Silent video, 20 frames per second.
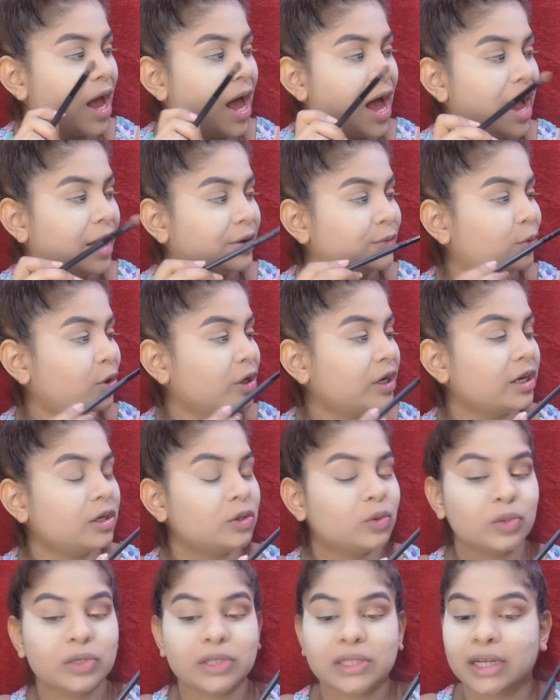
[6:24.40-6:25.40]
And what I'll
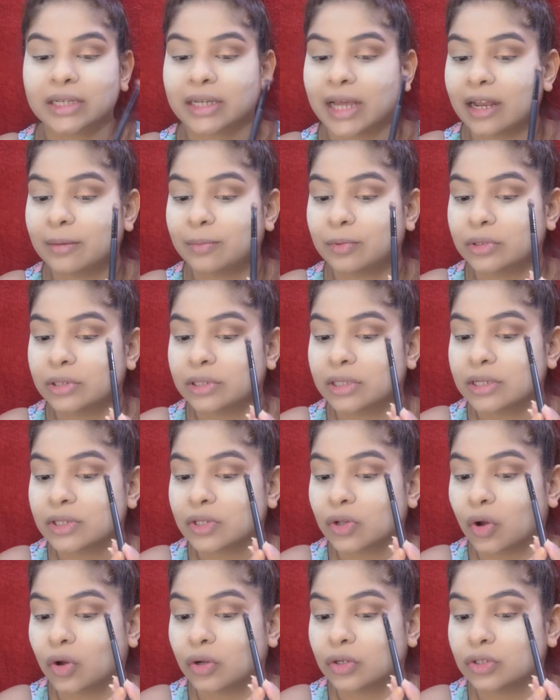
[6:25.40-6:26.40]
do is that I'll put this
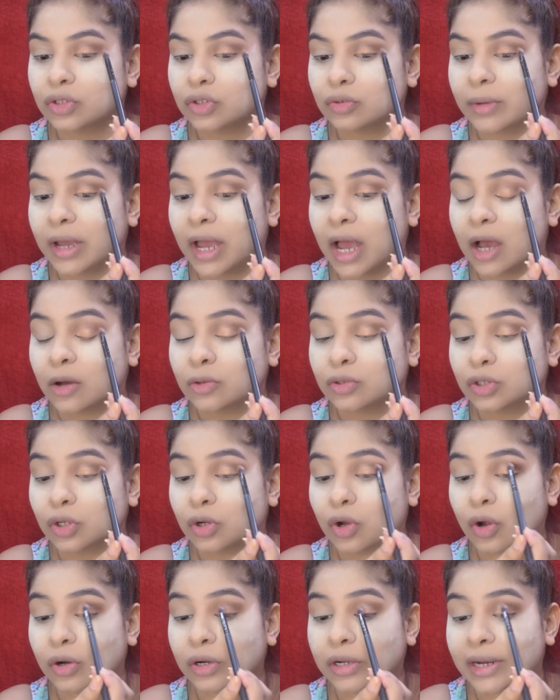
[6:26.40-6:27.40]
onto my outer
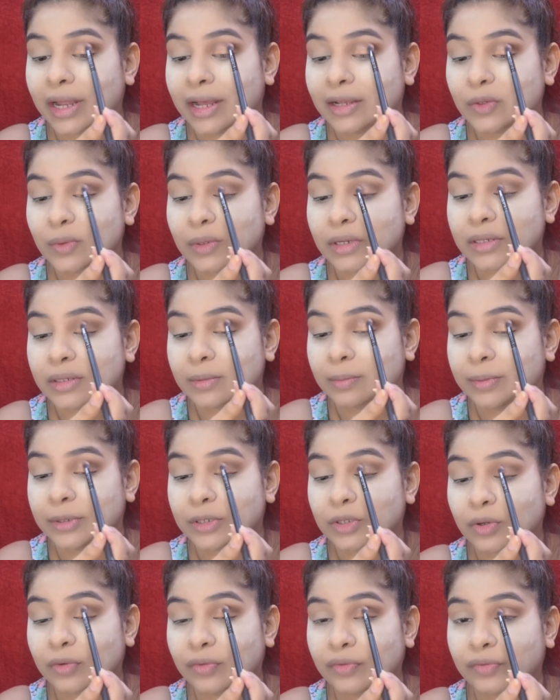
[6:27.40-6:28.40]
corner as well as a
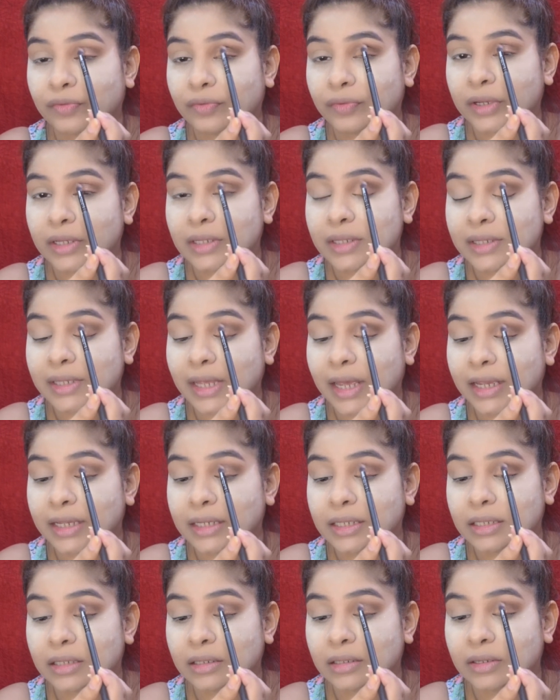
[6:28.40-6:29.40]
bit of
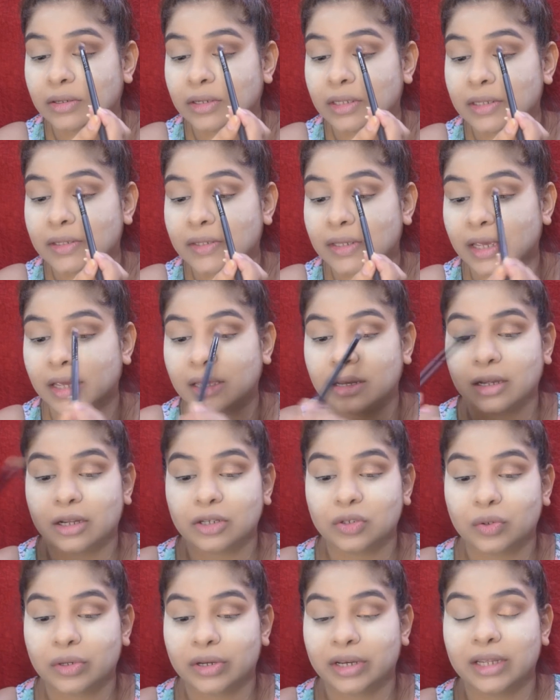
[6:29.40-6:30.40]
inside the crease area
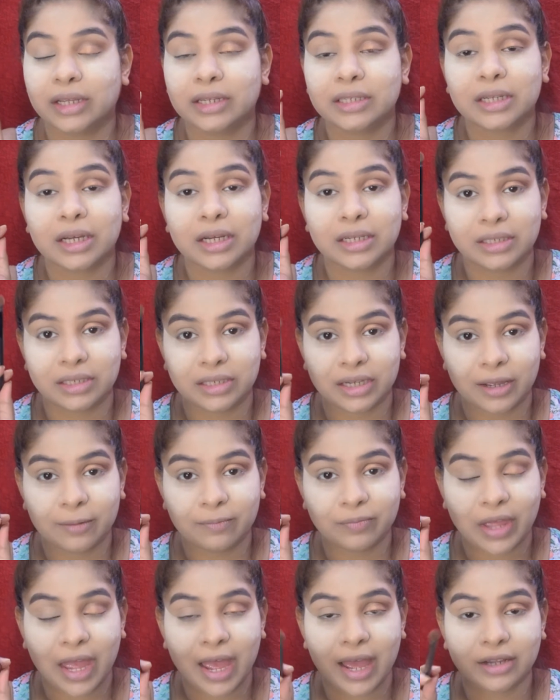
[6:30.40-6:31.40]
to create a
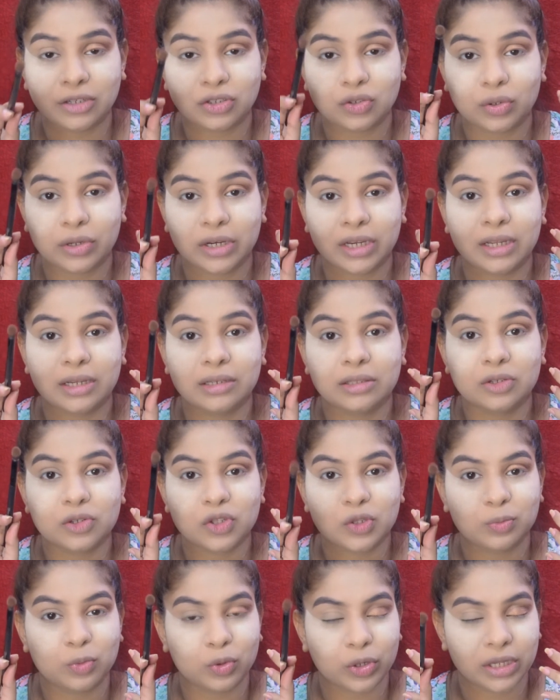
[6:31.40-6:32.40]
depth and to create the
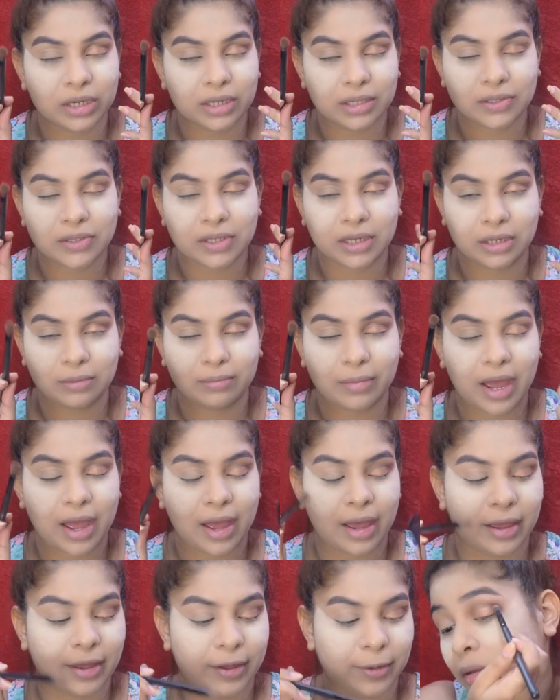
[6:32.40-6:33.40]
smokiness in my
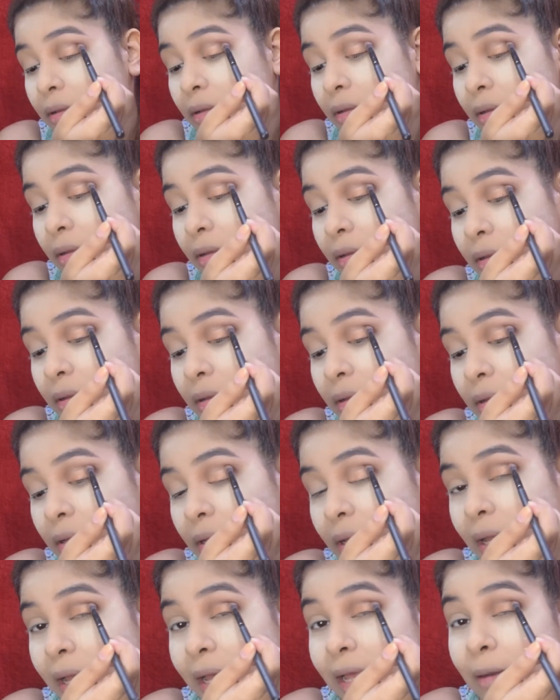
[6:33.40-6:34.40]
eye.
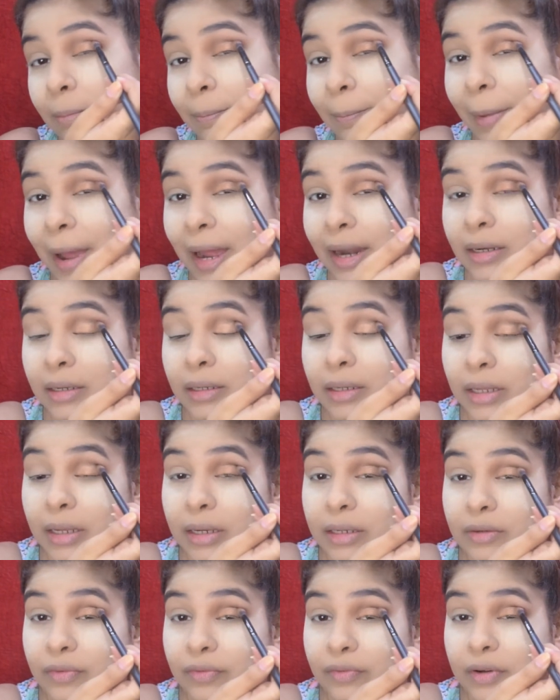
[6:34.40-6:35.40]
I'll pat
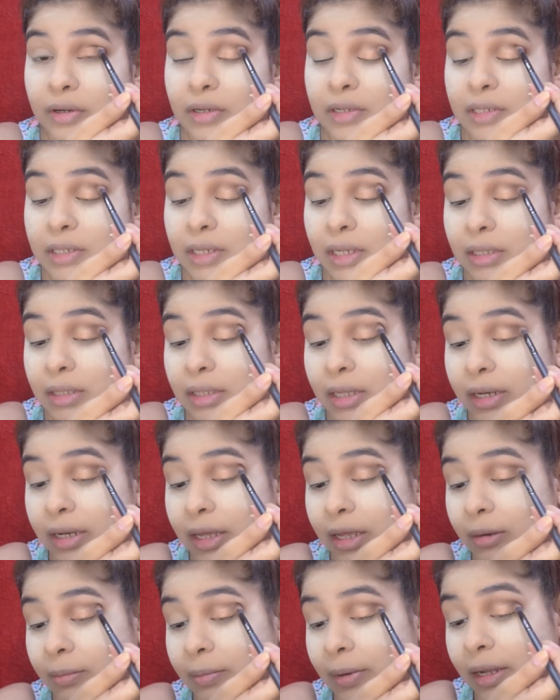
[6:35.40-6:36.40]
it first and then
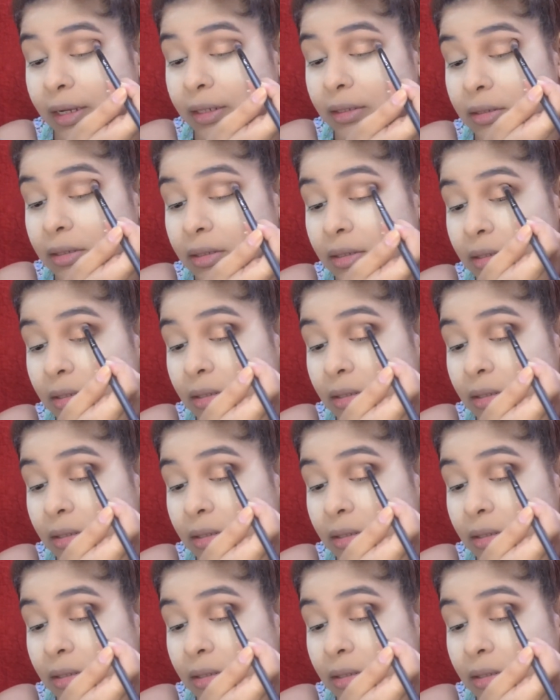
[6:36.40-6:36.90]
I'll blend.